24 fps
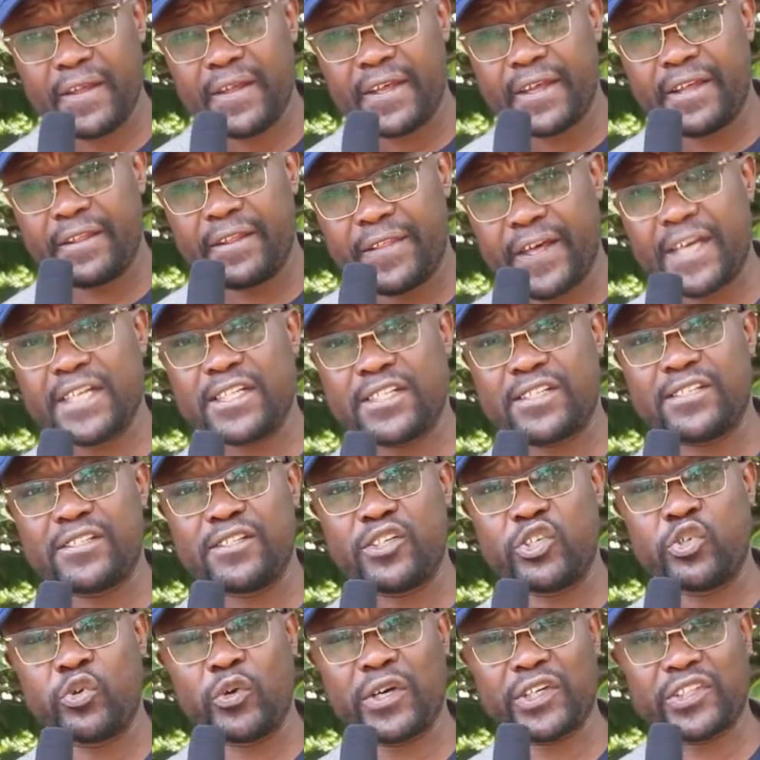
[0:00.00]
that
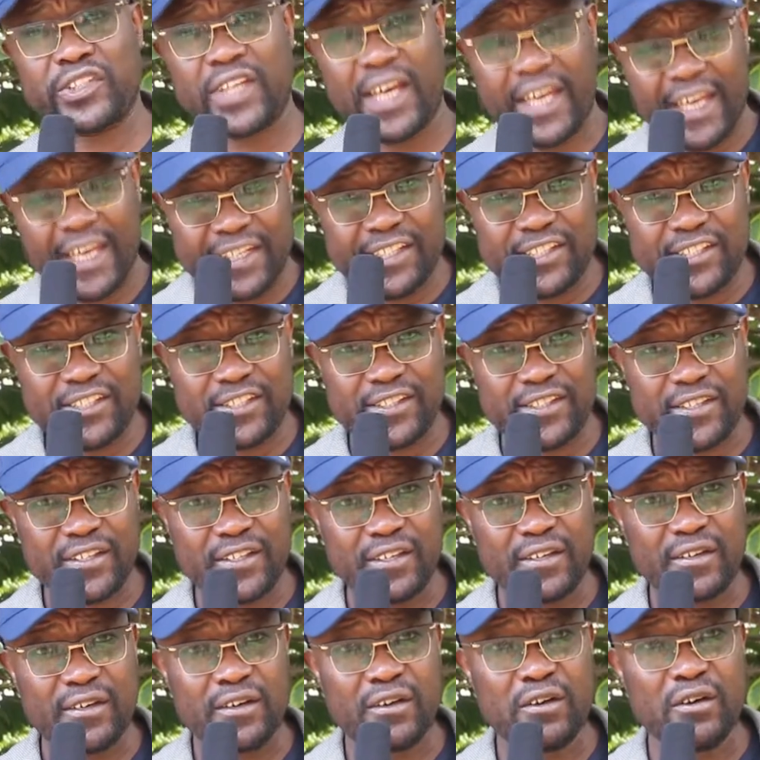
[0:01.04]
your talent,
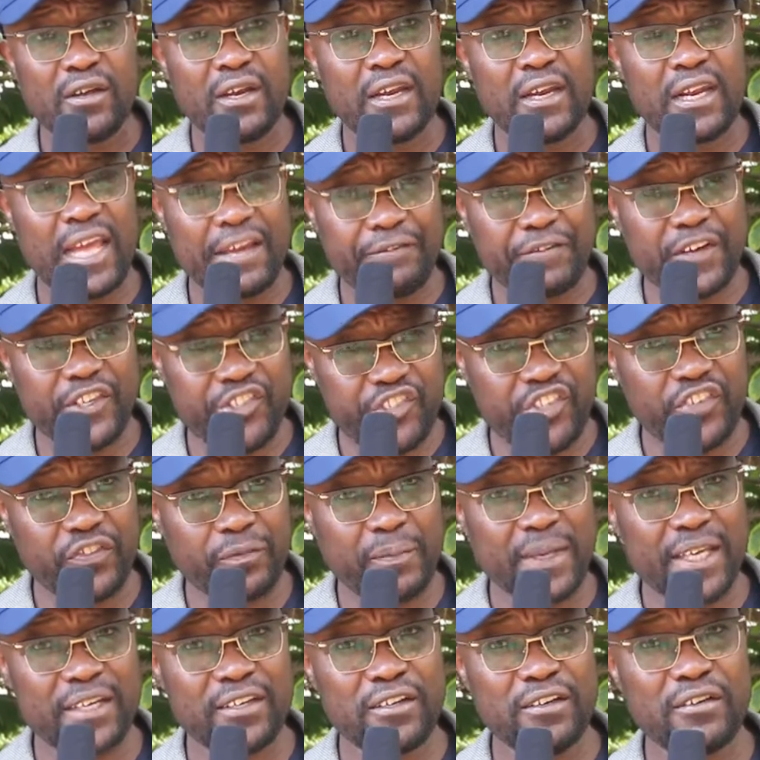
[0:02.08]
life
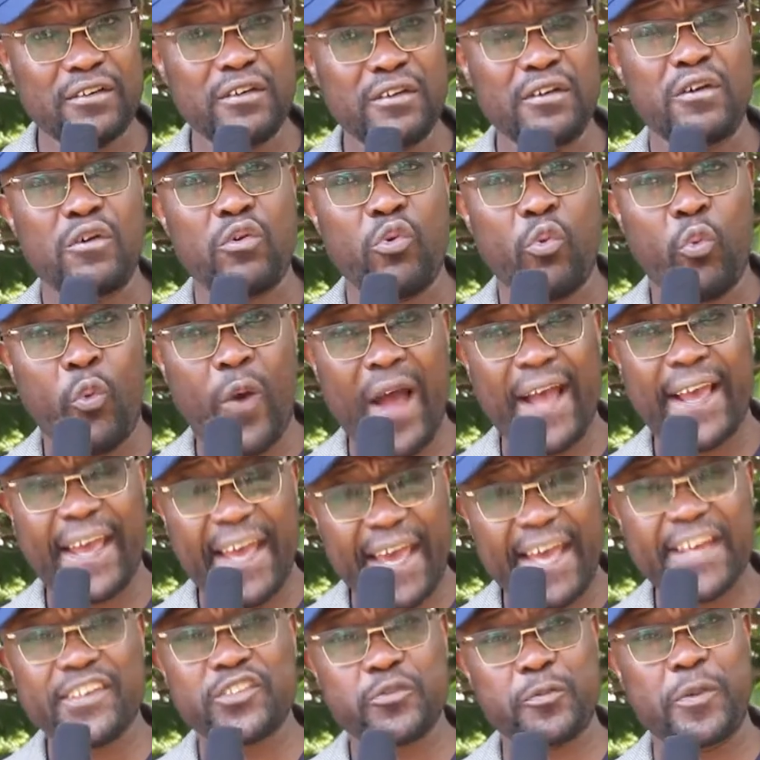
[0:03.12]
achievement, work
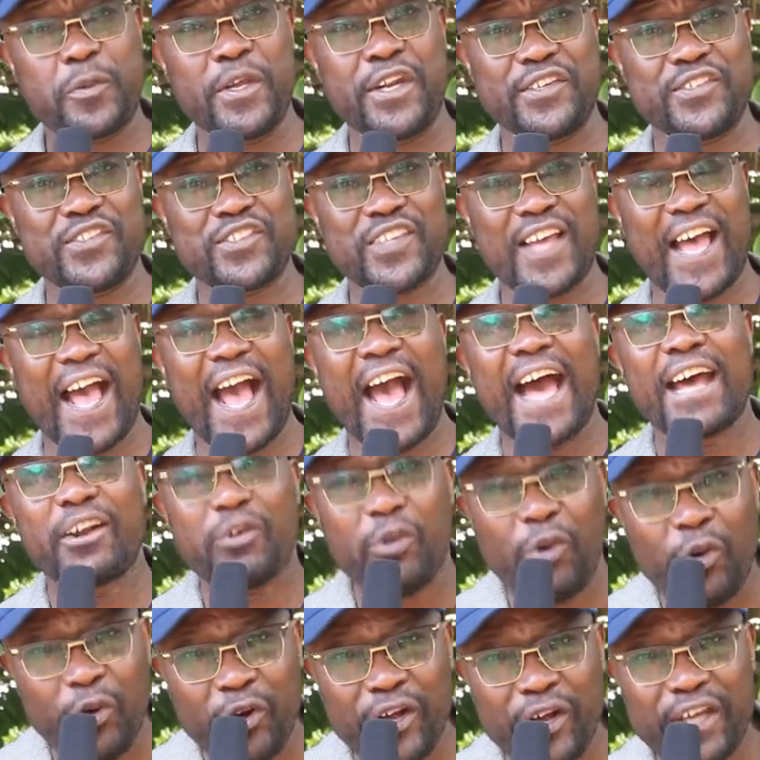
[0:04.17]
experience are
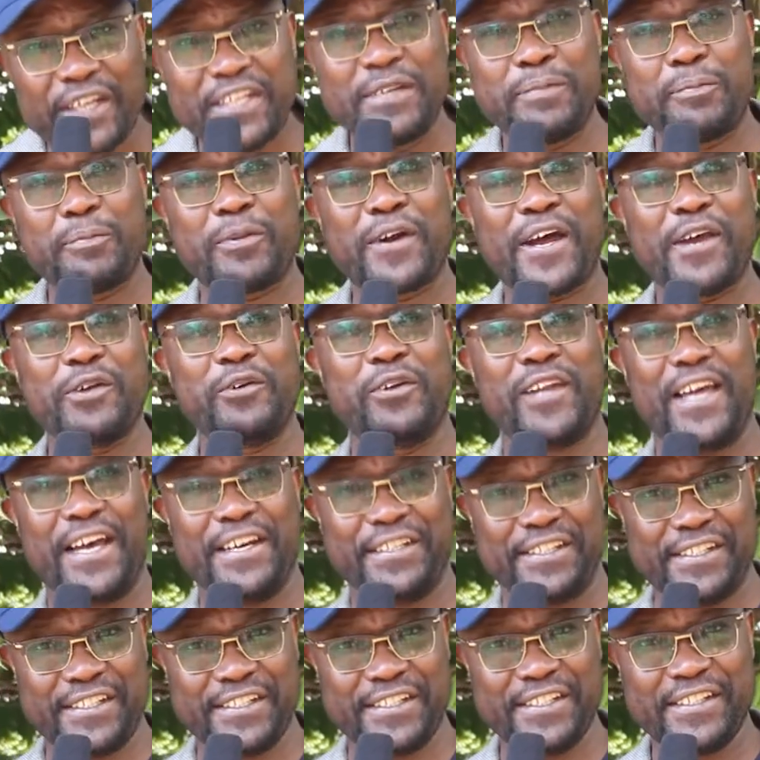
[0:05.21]
already prior
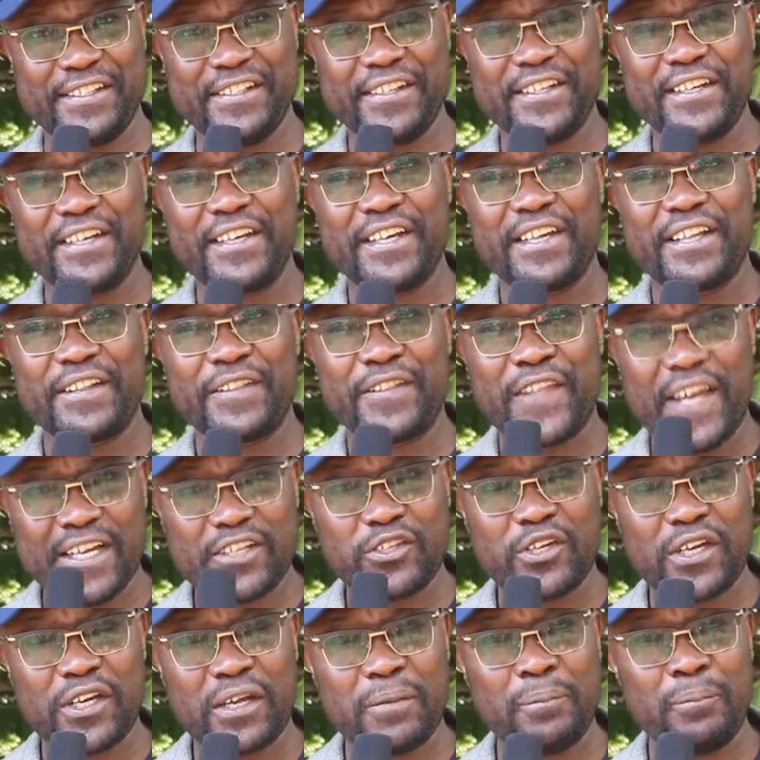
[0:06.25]
learning
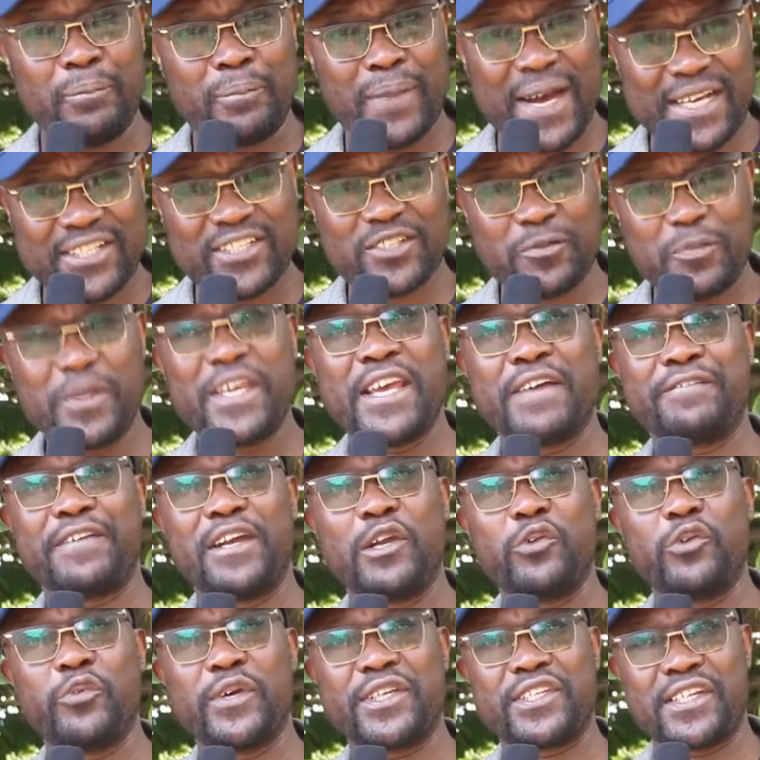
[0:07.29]
that must be
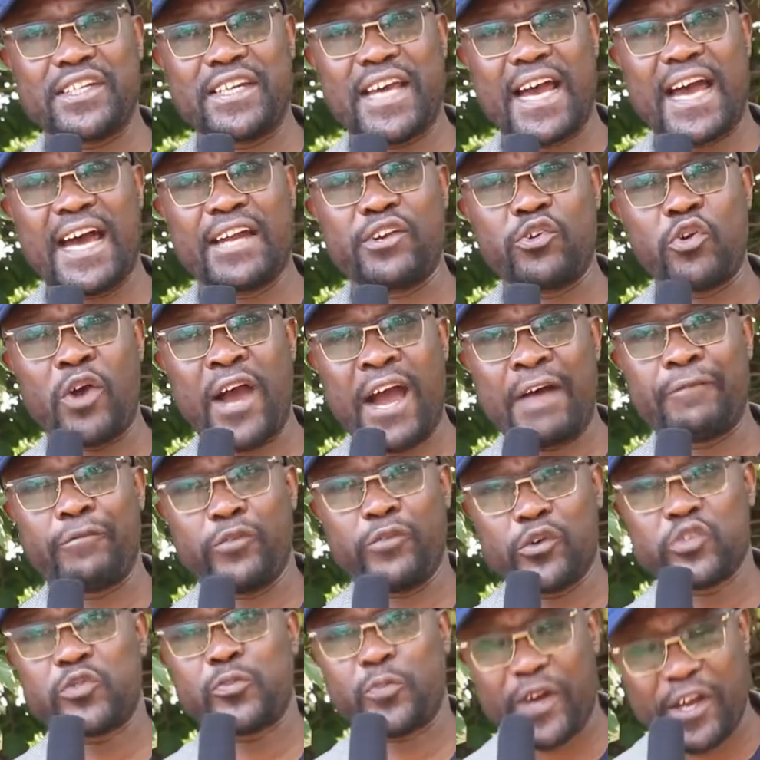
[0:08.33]
evaluated, and you have
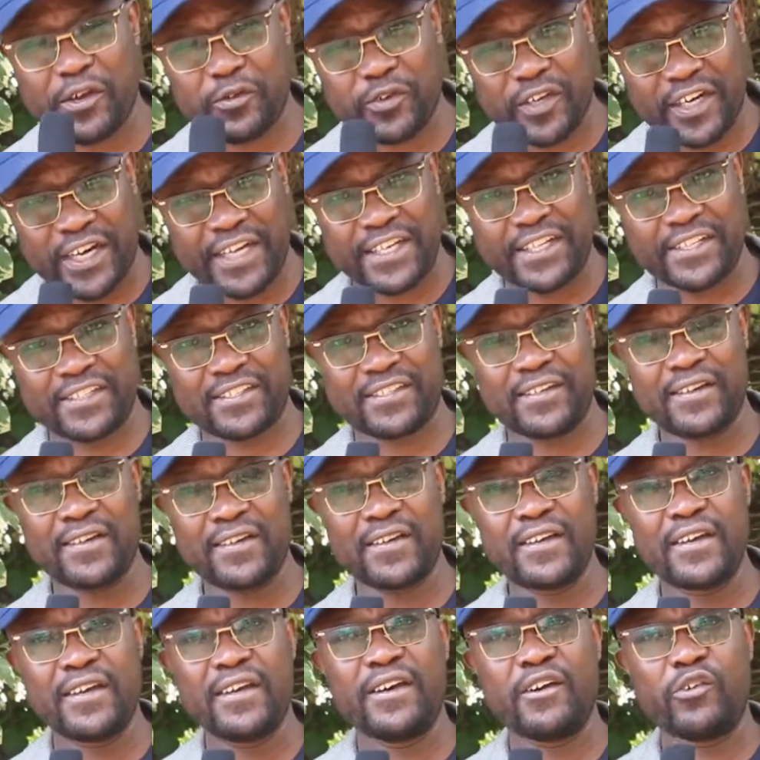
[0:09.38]
those prior credits,
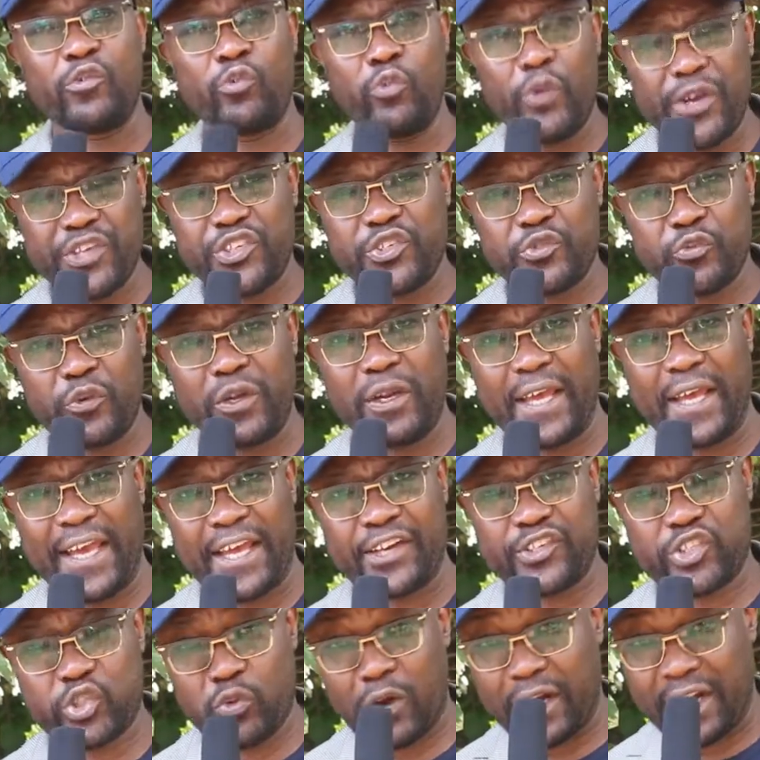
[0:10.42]
which will
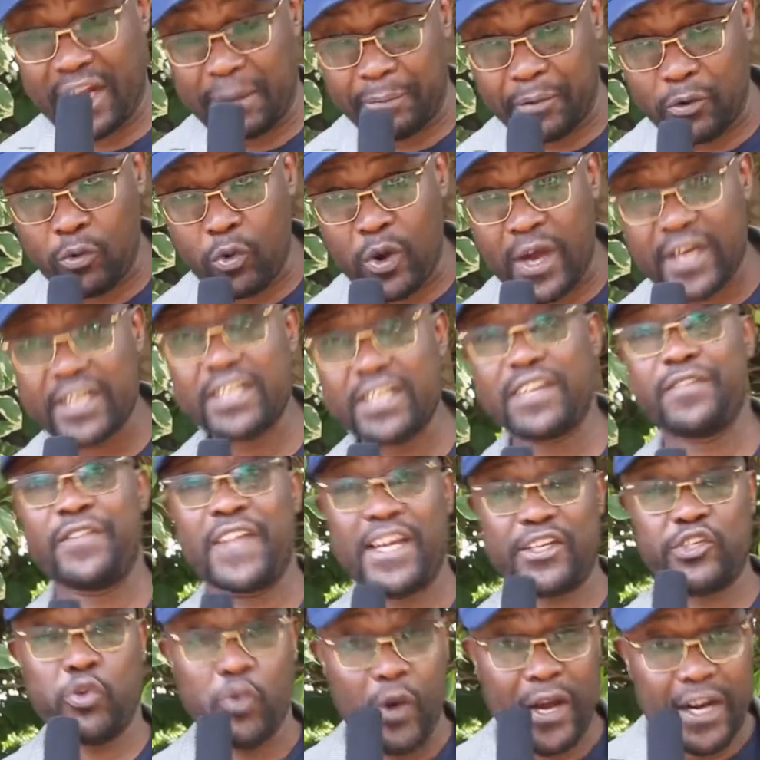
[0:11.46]
ensure, number one,
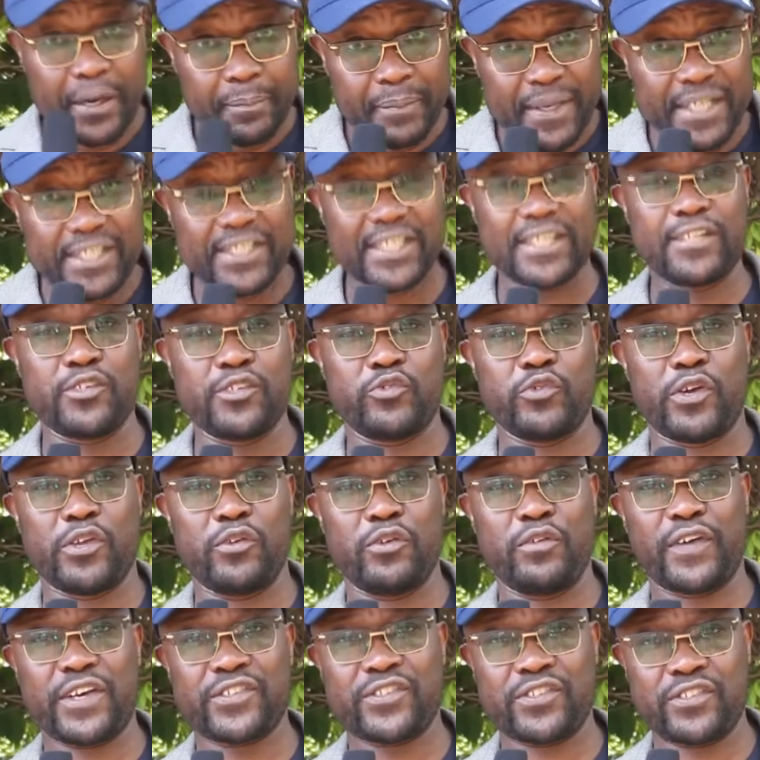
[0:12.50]
that you are admitted to a
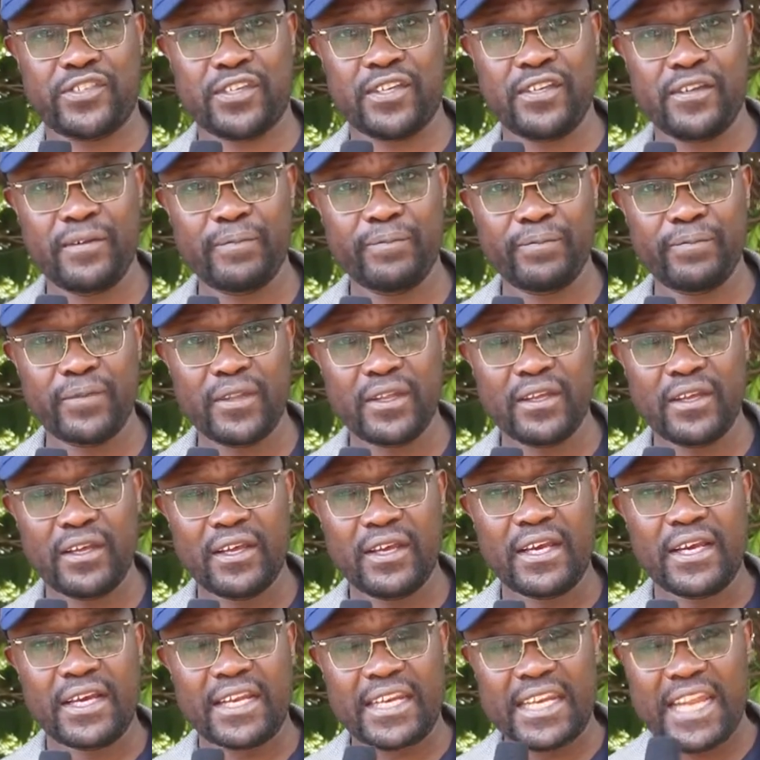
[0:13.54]
university.
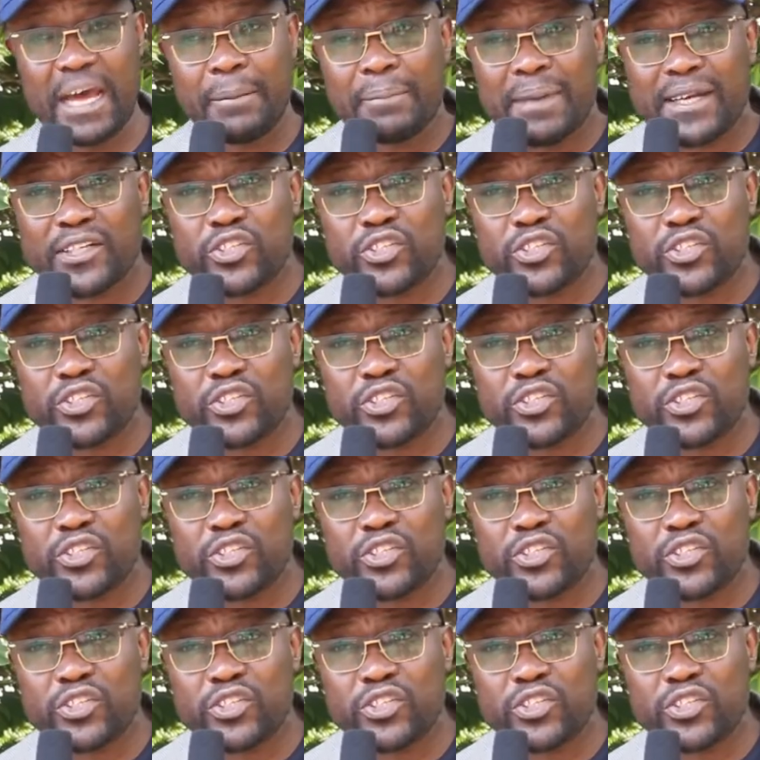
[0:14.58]
Number